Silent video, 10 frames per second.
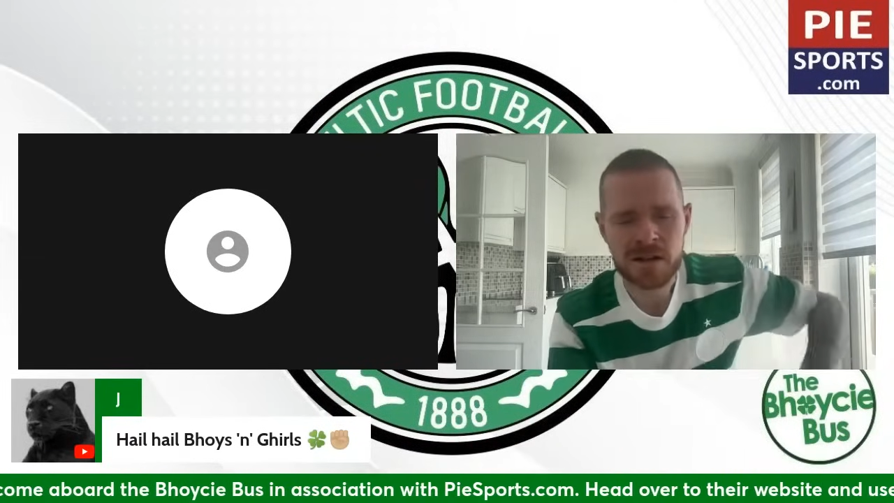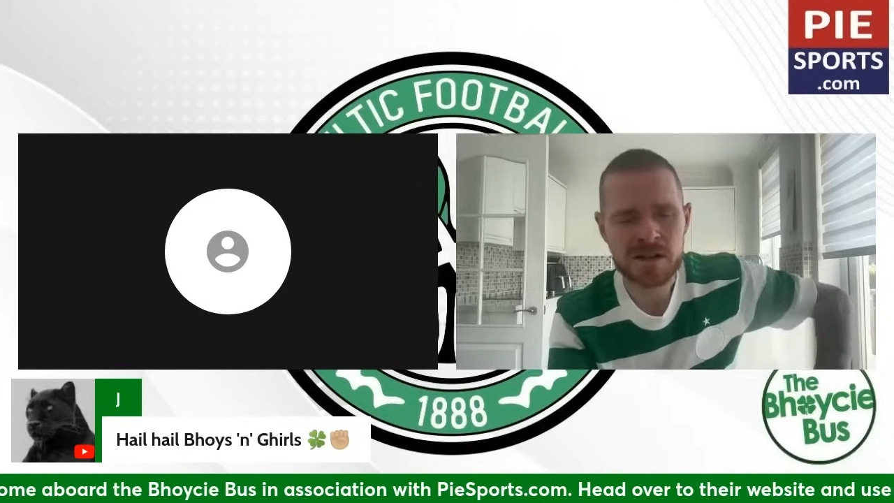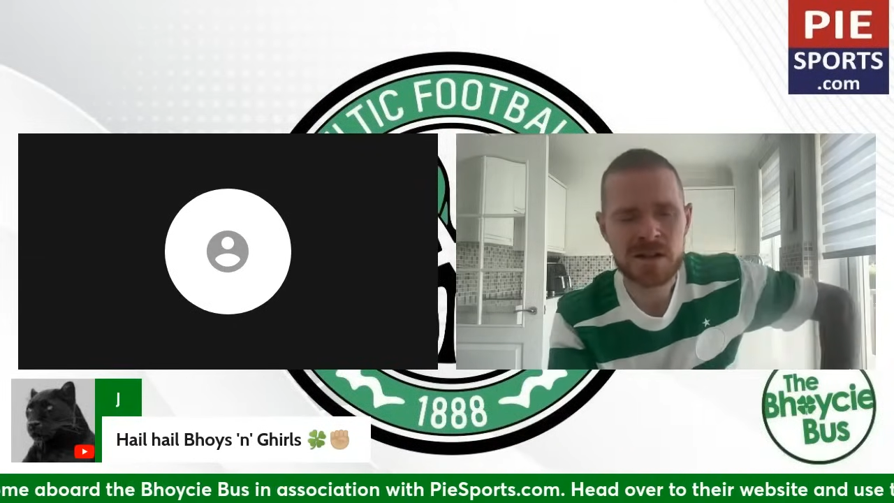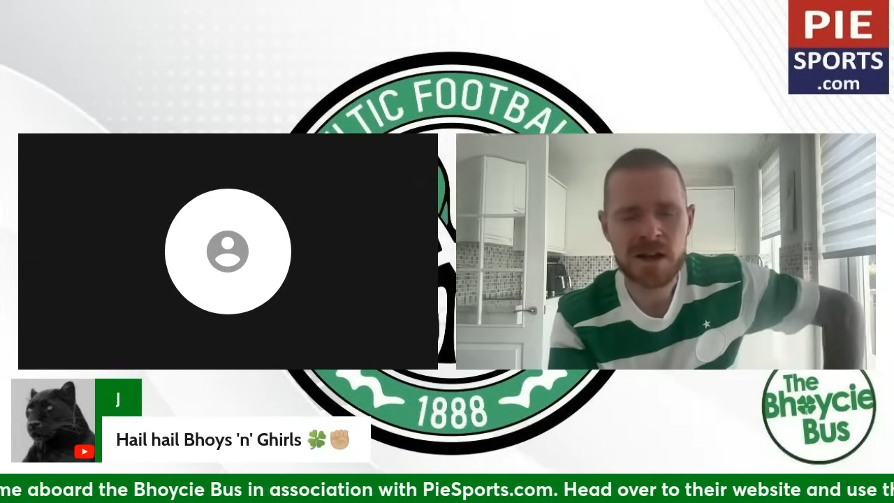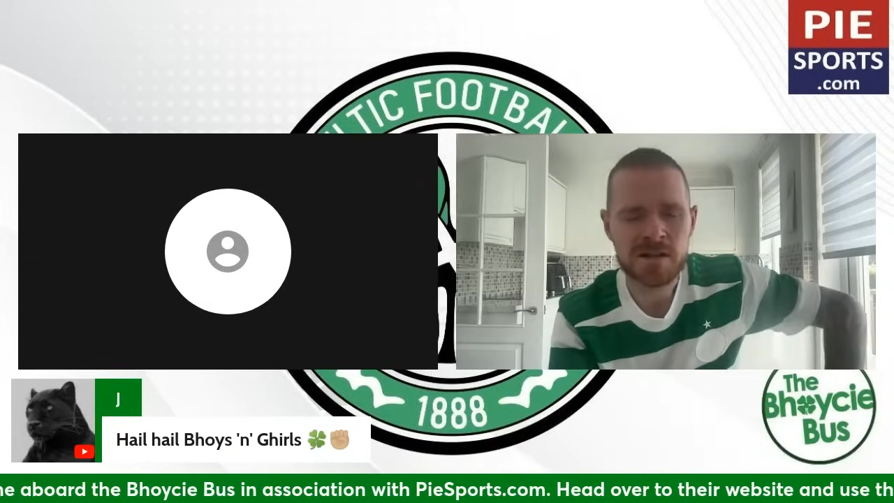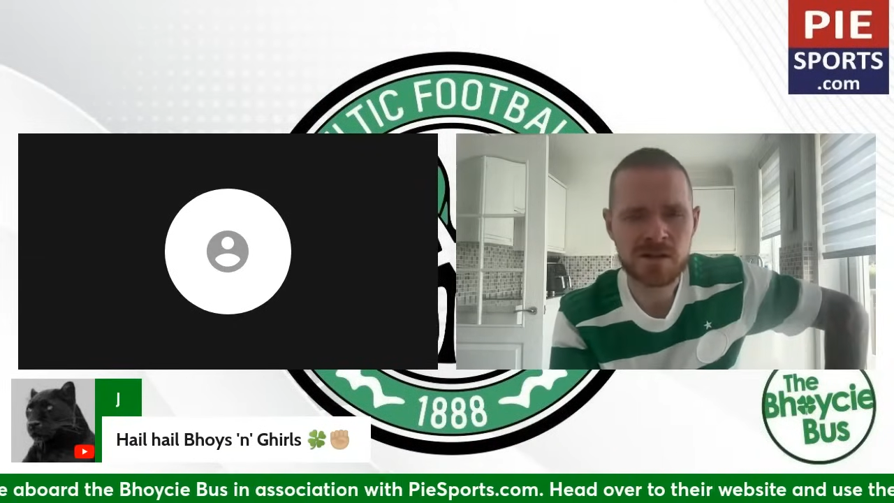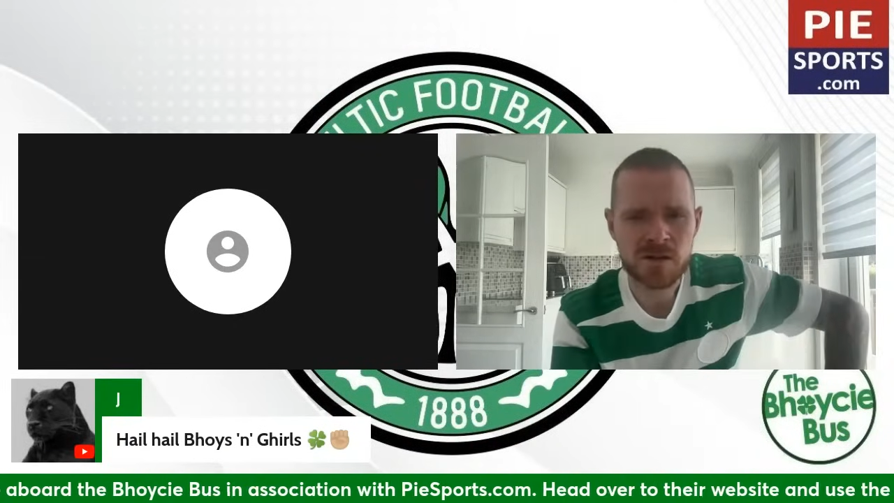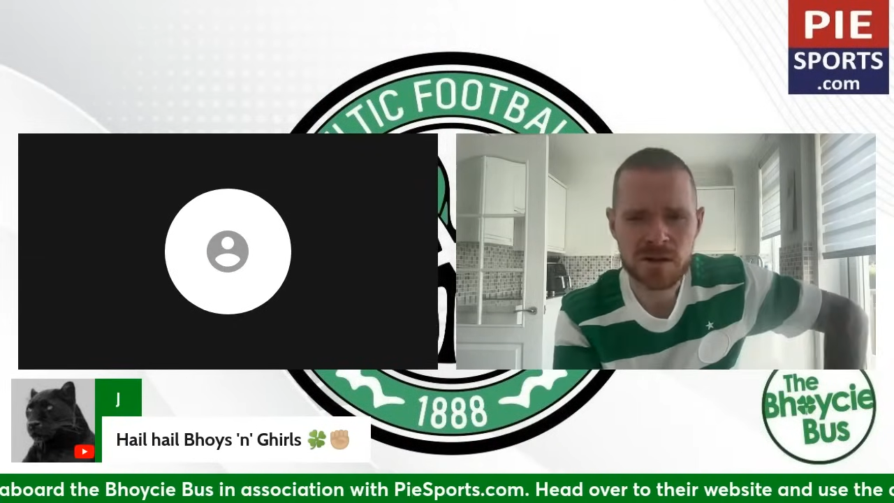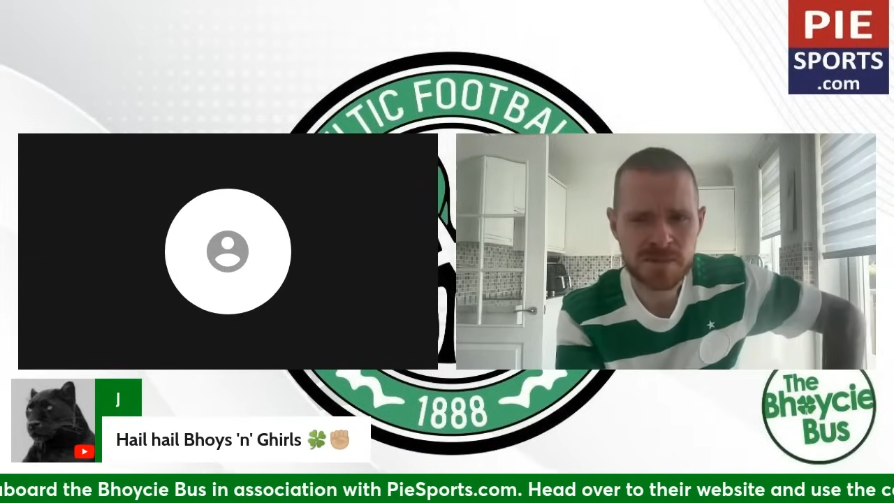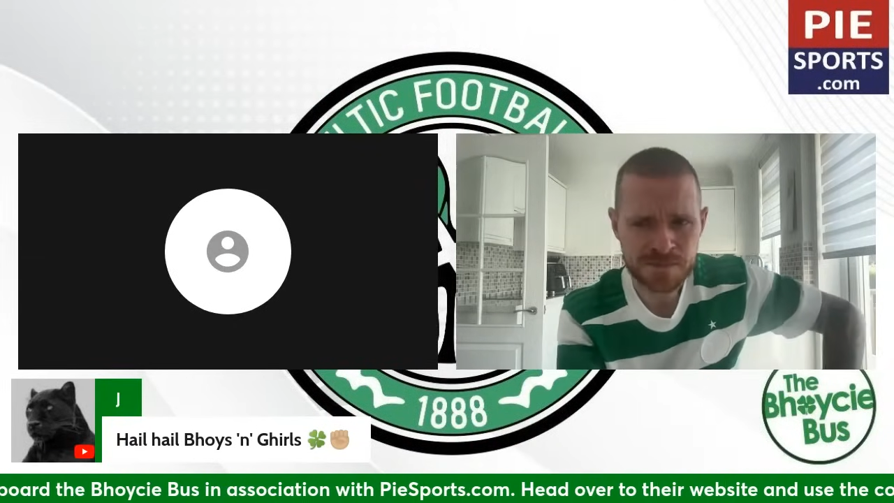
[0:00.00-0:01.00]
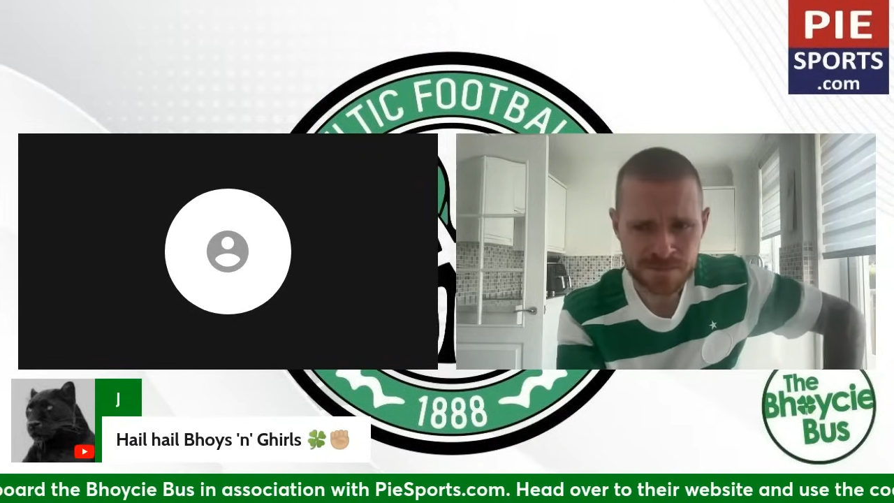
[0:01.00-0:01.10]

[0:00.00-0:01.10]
this Saturday, sorry.